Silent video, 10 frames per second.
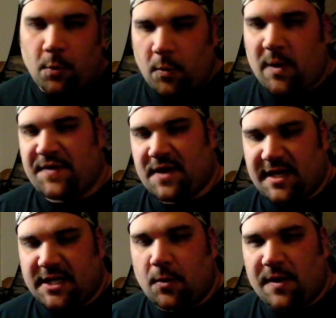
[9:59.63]
with
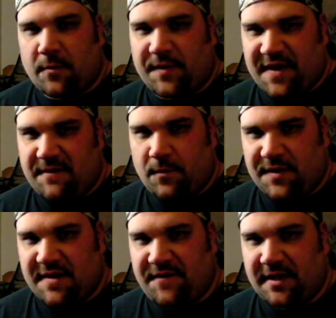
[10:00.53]

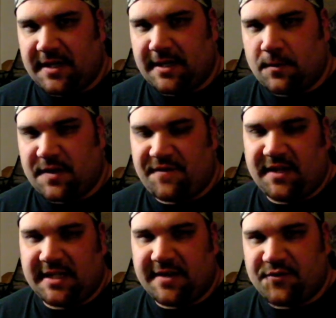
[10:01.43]
a
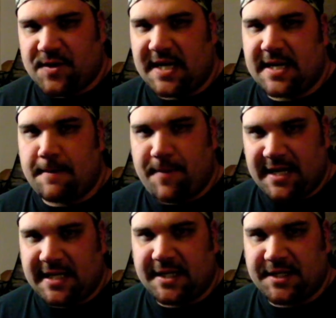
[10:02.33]
feeling of dread and impending